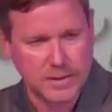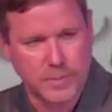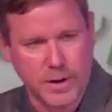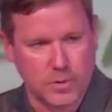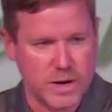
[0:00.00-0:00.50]

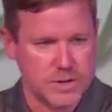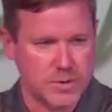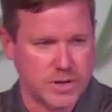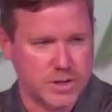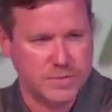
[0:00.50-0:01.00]
burial,
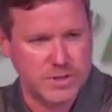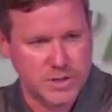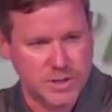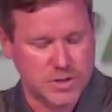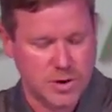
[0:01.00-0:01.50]
resurrection of
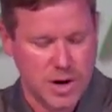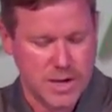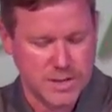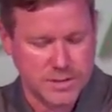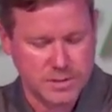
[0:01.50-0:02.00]
Jesus
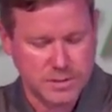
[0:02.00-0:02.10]
Christ.